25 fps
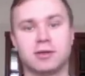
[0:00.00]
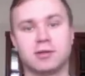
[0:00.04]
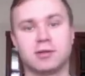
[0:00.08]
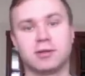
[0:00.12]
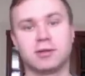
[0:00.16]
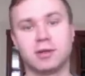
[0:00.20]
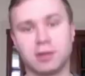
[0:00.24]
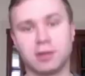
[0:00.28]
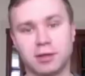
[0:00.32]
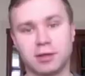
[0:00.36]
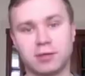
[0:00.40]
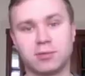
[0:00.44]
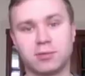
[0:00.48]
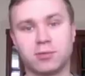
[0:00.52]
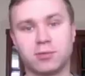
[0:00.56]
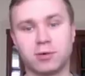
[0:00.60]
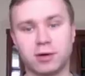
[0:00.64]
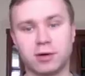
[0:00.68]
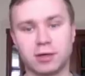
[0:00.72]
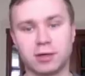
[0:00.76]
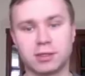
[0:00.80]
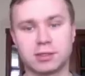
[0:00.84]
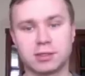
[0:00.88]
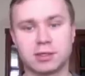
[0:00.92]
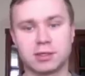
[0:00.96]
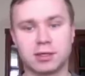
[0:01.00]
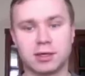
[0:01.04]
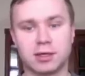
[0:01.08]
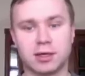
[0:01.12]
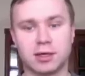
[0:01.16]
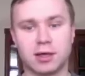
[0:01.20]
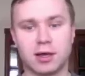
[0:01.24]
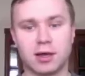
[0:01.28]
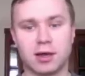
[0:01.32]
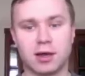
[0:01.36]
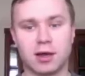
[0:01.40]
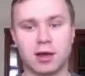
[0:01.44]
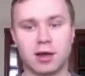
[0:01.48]
and it works,
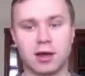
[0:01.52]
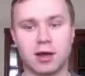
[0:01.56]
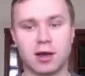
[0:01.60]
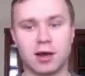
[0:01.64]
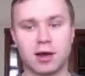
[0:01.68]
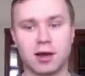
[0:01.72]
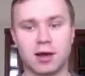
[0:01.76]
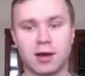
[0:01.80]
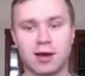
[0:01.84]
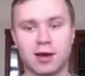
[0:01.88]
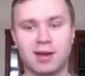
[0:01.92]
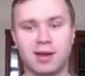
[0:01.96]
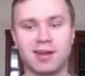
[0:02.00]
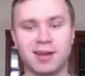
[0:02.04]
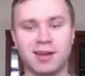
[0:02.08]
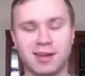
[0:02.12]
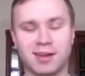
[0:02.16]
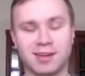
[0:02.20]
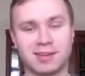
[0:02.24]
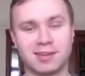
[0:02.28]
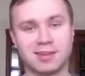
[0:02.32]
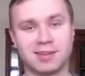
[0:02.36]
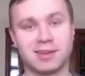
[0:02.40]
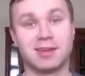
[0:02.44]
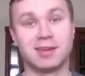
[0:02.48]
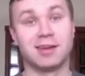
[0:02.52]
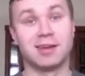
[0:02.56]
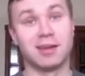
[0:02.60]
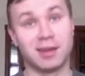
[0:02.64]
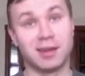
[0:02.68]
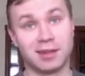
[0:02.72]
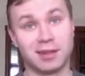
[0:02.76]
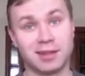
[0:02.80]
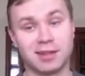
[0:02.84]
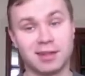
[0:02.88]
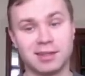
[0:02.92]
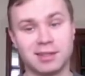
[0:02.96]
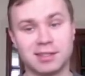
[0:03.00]

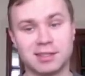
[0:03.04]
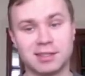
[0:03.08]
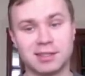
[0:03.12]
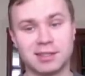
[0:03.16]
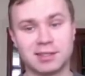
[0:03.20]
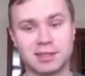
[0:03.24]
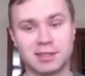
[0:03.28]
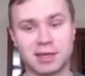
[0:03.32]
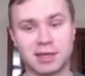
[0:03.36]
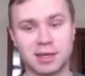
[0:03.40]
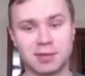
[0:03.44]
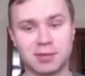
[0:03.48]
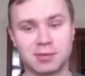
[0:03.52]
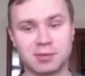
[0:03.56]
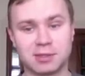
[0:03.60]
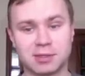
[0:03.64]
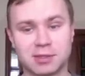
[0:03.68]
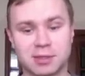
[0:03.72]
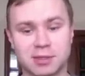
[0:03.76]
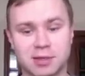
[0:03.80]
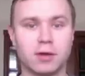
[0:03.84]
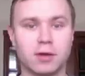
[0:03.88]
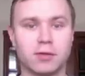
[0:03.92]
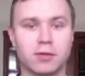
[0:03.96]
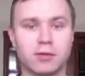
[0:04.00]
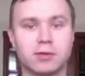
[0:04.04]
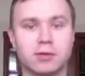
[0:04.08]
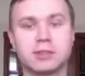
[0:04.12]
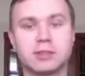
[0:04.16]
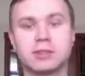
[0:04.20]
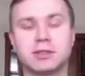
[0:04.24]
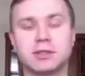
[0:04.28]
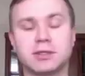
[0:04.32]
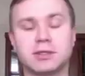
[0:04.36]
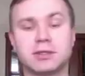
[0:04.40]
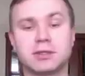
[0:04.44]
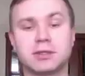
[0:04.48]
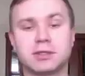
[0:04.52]
at least at times. There is
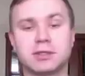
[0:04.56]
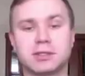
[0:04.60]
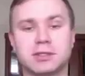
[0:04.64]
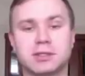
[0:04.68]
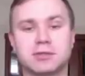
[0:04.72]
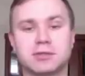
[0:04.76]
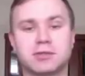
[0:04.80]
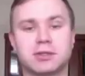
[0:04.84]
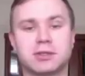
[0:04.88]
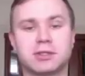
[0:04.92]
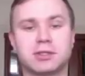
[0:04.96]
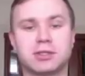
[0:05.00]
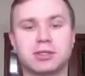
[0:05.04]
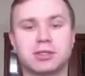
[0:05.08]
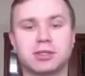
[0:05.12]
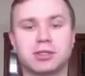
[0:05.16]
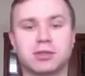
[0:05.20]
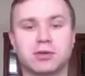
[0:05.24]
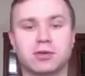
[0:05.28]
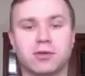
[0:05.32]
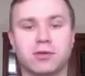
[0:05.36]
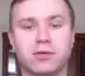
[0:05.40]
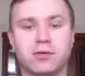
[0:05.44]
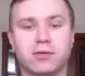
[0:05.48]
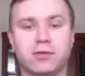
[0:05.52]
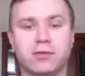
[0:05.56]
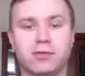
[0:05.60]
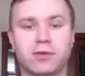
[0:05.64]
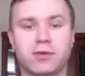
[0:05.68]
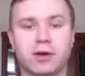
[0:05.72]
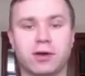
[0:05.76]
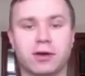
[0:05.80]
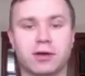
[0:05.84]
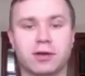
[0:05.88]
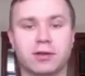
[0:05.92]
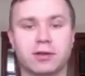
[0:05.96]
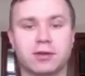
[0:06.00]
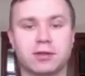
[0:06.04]
an interesting tradition of
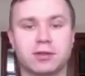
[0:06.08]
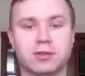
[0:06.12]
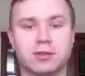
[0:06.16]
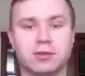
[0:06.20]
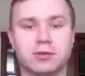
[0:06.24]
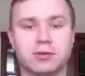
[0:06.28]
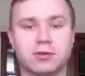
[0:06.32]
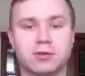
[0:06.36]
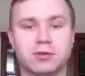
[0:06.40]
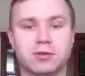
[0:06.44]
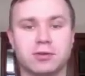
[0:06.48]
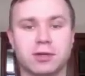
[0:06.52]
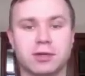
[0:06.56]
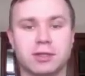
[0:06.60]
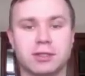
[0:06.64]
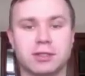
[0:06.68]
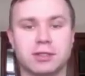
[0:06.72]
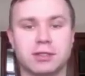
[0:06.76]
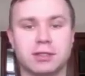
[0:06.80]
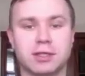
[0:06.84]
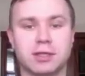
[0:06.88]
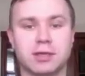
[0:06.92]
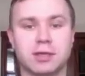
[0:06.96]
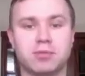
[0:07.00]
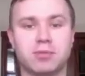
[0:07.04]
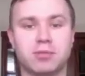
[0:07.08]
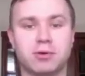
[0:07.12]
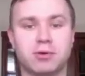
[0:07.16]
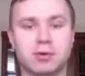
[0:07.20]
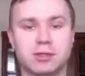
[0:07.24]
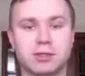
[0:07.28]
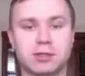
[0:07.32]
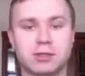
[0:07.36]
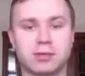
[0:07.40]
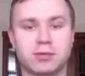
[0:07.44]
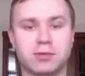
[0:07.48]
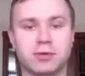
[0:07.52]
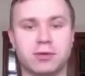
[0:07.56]
congratulating a
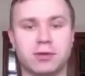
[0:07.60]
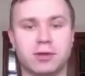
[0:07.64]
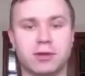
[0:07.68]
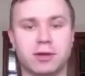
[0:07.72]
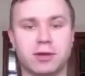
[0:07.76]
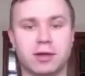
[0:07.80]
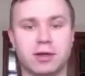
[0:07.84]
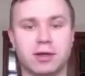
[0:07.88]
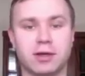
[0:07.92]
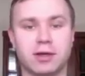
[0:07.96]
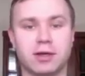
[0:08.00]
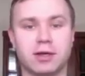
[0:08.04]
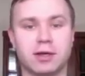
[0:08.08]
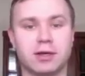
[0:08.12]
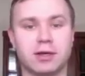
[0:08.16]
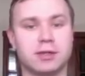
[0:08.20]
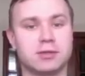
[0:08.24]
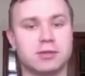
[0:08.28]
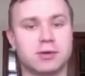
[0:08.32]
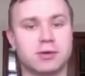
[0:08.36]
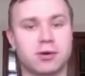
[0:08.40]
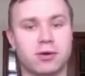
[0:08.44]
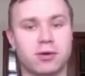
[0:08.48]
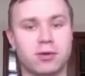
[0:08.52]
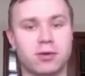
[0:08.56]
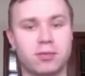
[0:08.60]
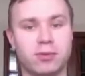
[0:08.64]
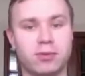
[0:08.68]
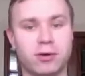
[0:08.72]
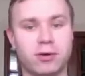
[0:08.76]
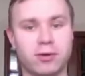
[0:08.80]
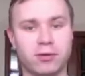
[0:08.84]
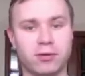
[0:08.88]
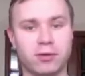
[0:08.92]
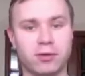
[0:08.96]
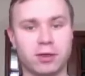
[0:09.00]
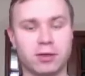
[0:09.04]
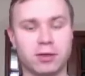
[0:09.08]
person with his or her
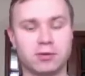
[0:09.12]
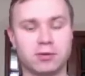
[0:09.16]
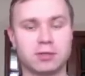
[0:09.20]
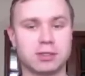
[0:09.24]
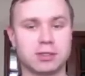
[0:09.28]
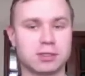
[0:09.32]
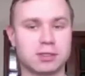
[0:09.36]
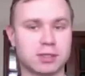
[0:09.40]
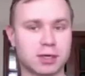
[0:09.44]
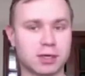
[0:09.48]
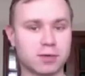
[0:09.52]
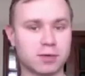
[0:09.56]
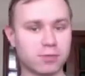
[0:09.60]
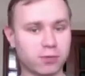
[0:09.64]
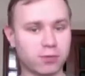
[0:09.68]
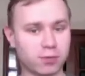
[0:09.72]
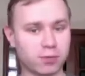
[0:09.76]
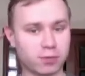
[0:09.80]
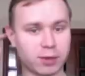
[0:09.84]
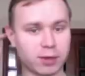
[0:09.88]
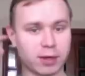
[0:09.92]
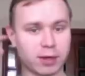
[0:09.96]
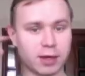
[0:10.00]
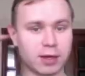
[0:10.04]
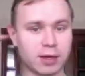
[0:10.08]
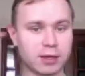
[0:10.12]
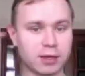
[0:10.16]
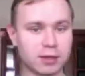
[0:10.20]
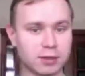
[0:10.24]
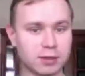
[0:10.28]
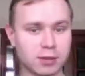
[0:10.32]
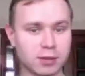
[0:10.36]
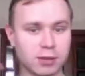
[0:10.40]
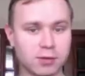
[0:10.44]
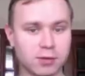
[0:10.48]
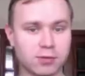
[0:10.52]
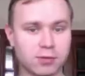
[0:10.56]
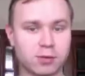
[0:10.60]
birthday. You just come from behind
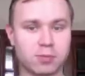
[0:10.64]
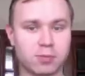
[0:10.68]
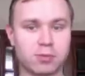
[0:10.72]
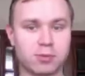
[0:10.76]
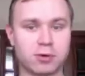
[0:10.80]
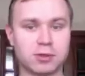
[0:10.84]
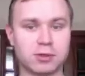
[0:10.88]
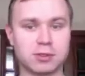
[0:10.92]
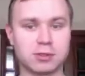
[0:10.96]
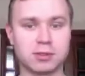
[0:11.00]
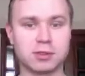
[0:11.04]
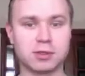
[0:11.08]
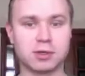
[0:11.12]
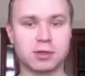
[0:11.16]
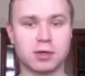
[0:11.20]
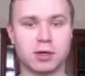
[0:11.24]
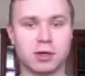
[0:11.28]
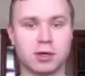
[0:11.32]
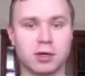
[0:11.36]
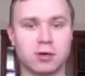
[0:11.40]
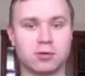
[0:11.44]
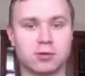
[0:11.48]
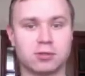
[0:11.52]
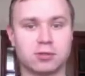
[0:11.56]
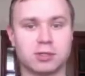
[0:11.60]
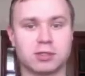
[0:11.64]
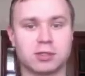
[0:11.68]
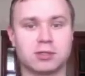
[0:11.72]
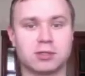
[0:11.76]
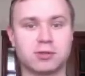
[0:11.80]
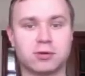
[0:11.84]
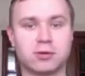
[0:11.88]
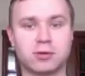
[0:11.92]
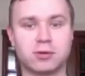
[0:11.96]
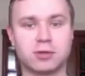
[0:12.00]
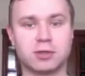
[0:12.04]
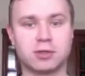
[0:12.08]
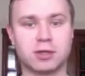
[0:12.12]
to the person who just
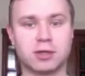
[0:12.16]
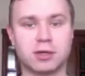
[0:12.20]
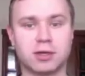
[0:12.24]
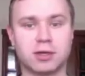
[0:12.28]
turned,